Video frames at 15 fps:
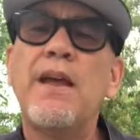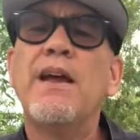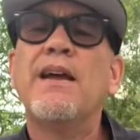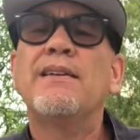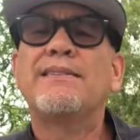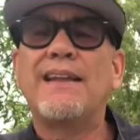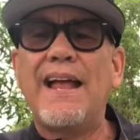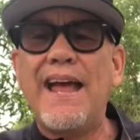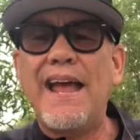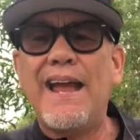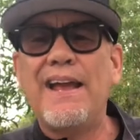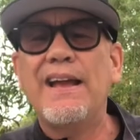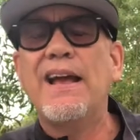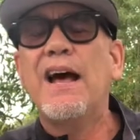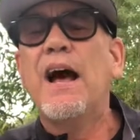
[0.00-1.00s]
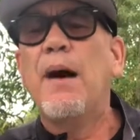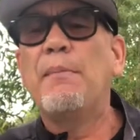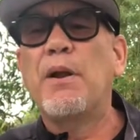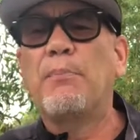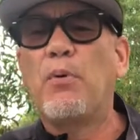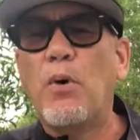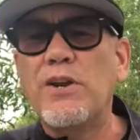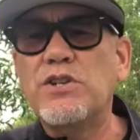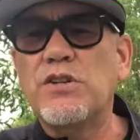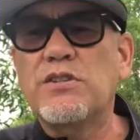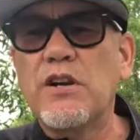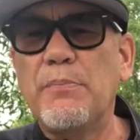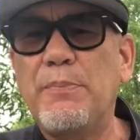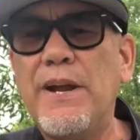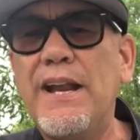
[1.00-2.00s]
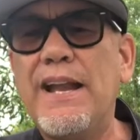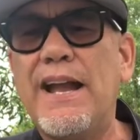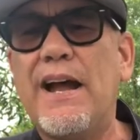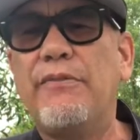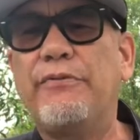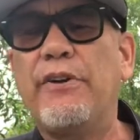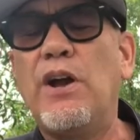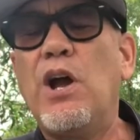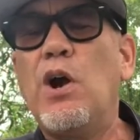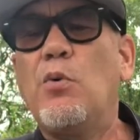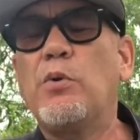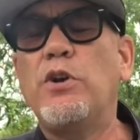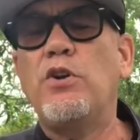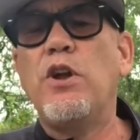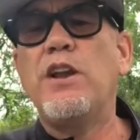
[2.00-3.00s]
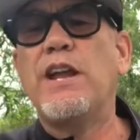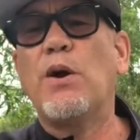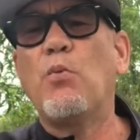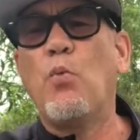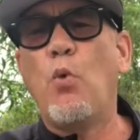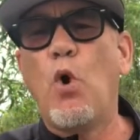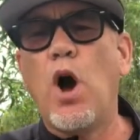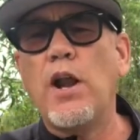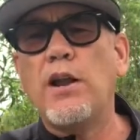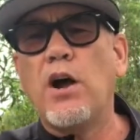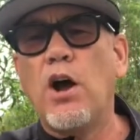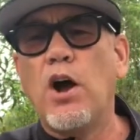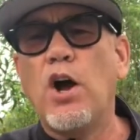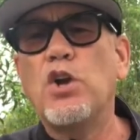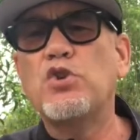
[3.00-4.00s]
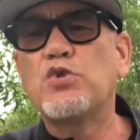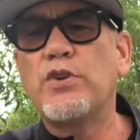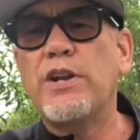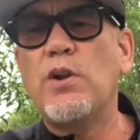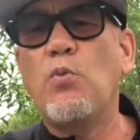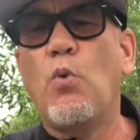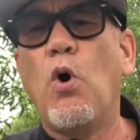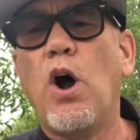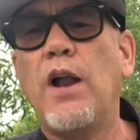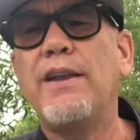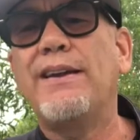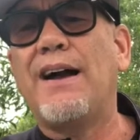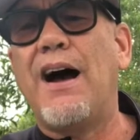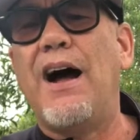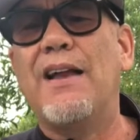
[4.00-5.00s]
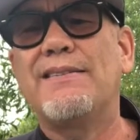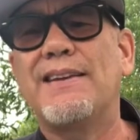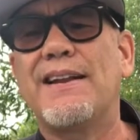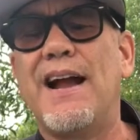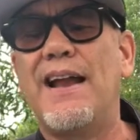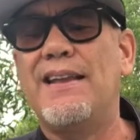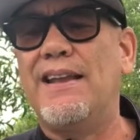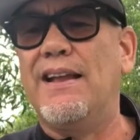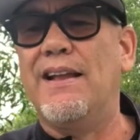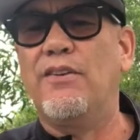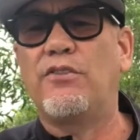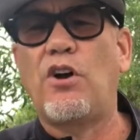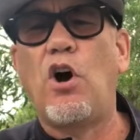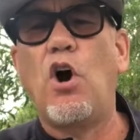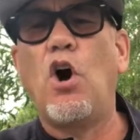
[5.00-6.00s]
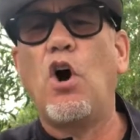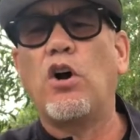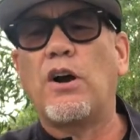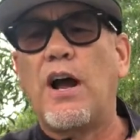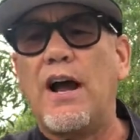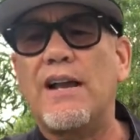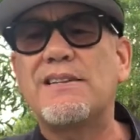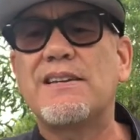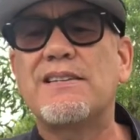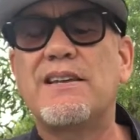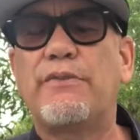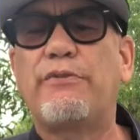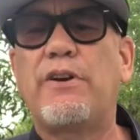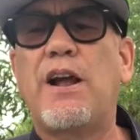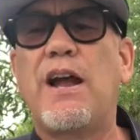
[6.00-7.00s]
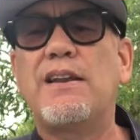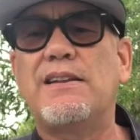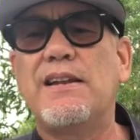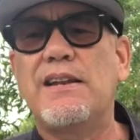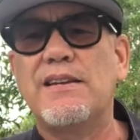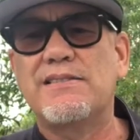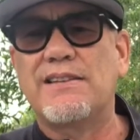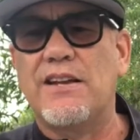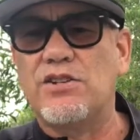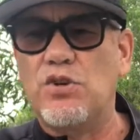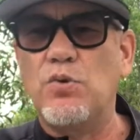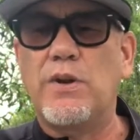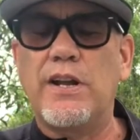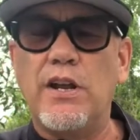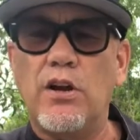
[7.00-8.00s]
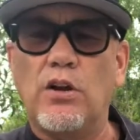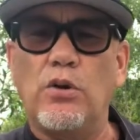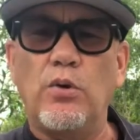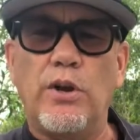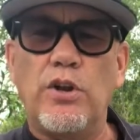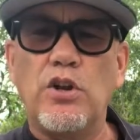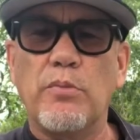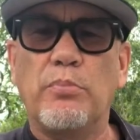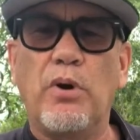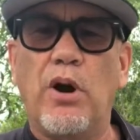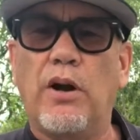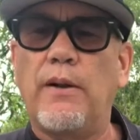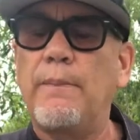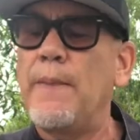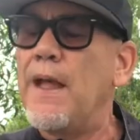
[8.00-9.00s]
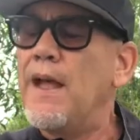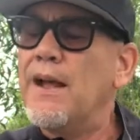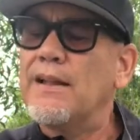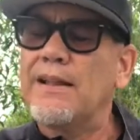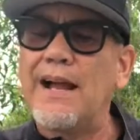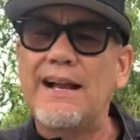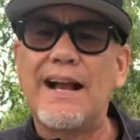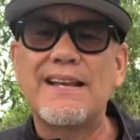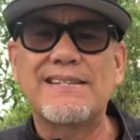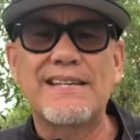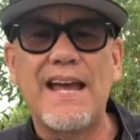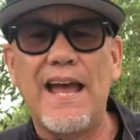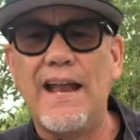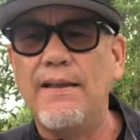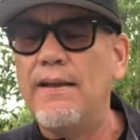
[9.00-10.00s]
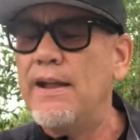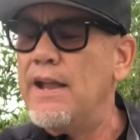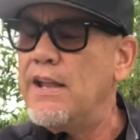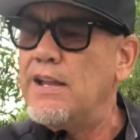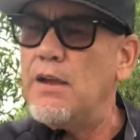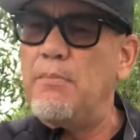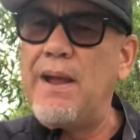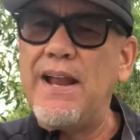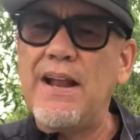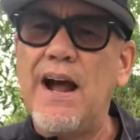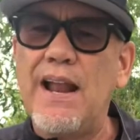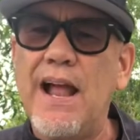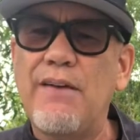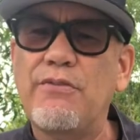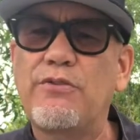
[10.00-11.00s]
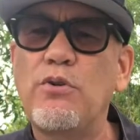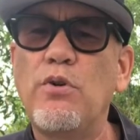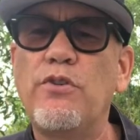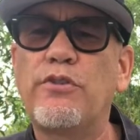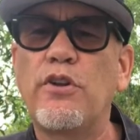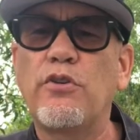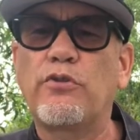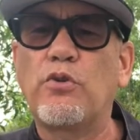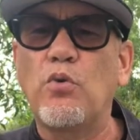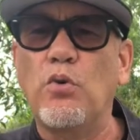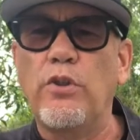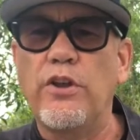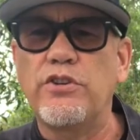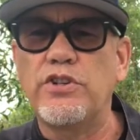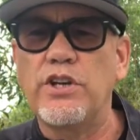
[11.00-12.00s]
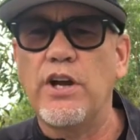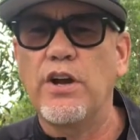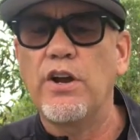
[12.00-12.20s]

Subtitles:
Today, I'm going to point you to a PDF where you can get 101 content ideas, all kinds of different ideas that you can include in your book. Like I said, you may not have students in the school this year.